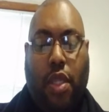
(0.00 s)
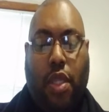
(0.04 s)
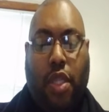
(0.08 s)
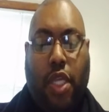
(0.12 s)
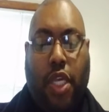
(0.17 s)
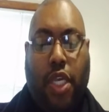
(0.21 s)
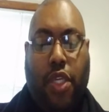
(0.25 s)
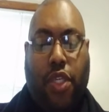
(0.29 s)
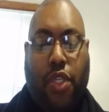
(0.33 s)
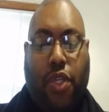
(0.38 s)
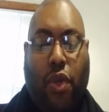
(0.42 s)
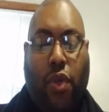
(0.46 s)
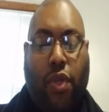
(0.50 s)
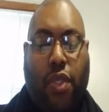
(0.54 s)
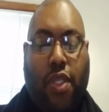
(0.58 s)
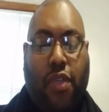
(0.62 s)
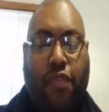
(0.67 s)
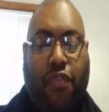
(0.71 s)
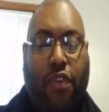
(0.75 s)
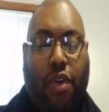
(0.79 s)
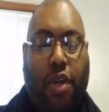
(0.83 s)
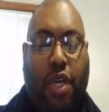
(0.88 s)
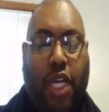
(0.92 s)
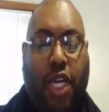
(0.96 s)
Then
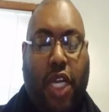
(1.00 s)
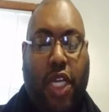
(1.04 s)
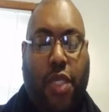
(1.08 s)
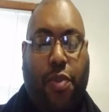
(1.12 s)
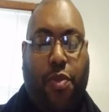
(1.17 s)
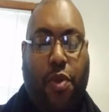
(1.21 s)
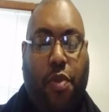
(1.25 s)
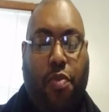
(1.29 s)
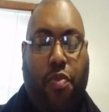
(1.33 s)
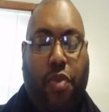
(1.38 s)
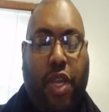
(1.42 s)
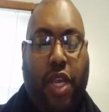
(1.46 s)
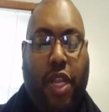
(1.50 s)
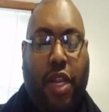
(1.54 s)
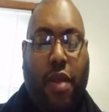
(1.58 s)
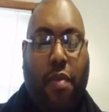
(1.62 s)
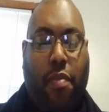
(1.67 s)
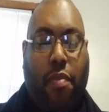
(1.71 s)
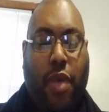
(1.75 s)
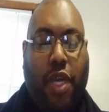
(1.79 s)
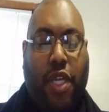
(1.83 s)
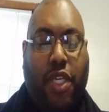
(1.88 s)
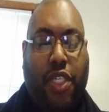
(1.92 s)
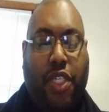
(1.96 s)
Joseph, her husband,
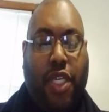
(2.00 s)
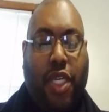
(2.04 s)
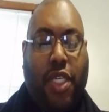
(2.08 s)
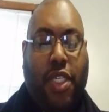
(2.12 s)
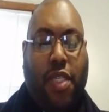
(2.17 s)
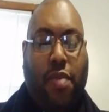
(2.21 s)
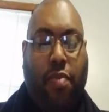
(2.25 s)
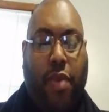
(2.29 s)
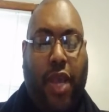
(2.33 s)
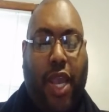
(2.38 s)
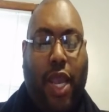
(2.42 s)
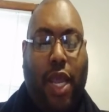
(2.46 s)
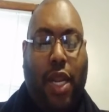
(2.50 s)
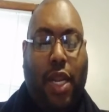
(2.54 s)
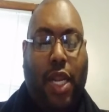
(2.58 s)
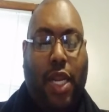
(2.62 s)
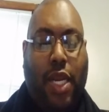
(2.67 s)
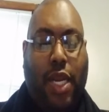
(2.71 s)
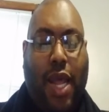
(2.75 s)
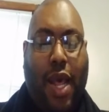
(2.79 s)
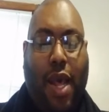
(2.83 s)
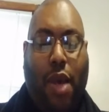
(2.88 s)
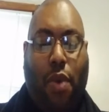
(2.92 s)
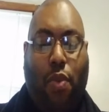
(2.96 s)
being a just man
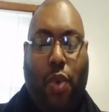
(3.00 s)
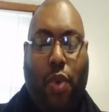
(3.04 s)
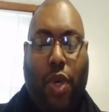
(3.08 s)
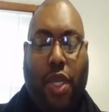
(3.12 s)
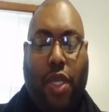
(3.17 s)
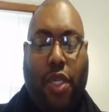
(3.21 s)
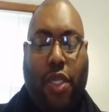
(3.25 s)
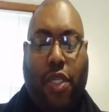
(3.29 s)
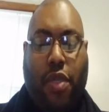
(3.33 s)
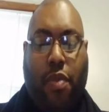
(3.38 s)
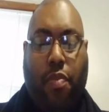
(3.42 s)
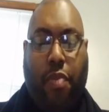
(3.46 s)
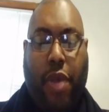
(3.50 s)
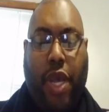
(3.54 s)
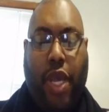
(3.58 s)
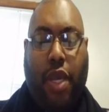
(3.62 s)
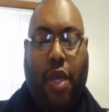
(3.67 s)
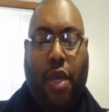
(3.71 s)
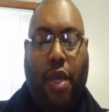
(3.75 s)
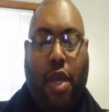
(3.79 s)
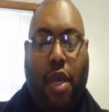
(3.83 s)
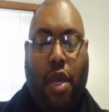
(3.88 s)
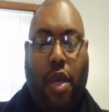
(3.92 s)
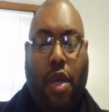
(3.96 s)
and not willing to
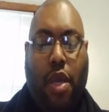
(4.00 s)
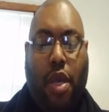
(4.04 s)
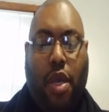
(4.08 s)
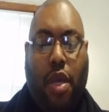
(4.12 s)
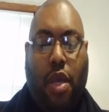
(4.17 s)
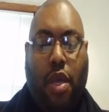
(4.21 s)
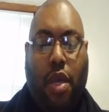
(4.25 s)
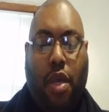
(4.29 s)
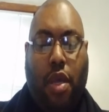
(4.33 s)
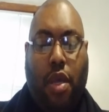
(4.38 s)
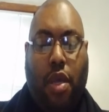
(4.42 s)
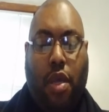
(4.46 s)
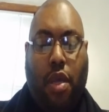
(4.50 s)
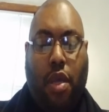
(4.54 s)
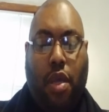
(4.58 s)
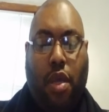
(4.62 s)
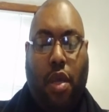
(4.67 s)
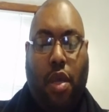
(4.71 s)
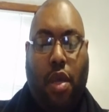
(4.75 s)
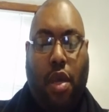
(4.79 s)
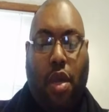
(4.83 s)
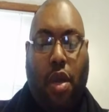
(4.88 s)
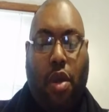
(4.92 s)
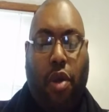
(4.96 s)
make
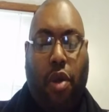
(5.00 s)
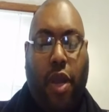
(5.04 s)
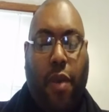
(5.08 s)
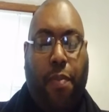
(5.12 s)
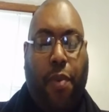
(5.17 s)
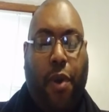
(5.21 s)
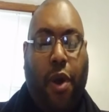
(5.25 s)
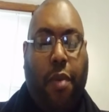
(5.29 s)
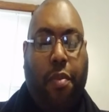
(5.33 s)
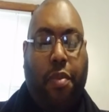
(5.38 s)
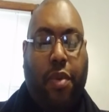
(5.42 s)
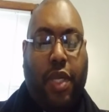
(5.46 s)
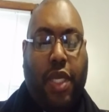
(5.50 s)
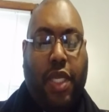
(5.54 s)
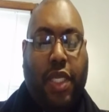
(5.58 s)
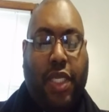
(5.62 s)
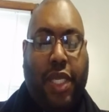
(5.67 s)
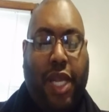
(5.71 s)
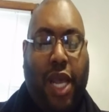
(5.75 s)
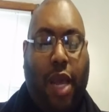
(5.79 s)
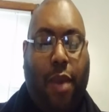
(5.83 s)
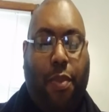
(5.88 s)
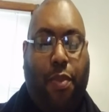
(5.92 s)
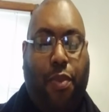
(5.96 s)
her a public
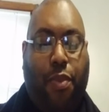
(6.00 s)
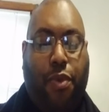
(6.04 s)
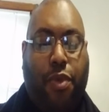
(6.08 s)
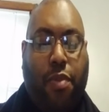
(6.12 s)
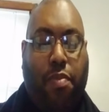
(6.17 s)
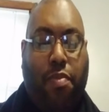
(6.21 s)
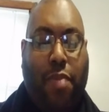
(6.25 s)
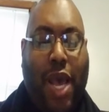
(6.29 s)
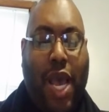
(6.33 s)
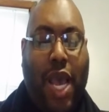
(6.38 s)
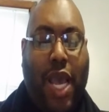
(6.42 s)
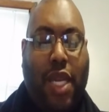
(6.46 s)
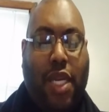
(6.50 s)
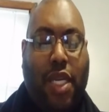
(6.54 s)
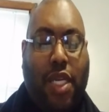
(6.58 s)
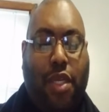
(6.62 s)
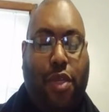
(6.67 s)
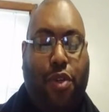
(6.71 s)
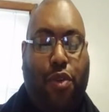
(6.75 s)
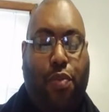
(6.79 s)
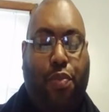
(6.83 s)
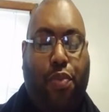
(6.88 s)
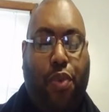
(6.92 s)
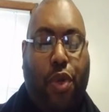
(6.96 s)
example, was
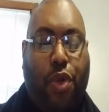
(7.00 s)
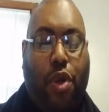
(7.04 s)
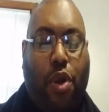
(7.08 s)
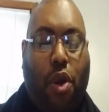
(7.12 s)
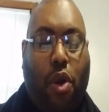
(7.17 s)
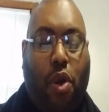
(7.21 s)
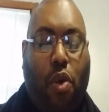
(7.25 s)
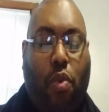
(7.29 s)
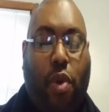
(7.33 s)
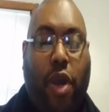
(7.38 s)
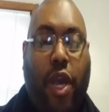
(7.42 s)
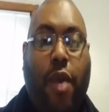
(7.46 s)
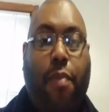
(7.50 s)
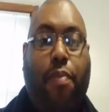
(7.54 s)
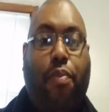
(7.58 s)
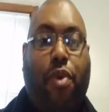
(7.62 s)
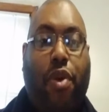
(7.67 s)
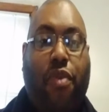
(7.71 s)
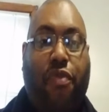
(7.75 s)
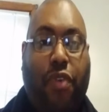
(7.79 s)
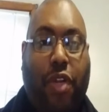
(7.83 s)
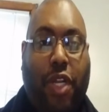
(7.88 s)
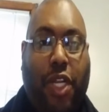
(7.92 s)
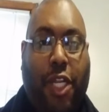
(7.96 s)
minded to put her away
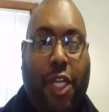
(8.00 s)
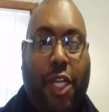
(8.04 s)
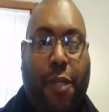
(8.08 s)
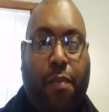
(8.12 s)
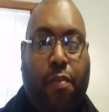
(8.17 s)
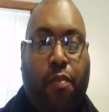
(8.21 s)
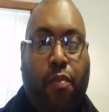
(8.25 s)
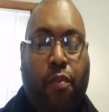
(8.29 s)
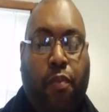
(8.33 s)
privily.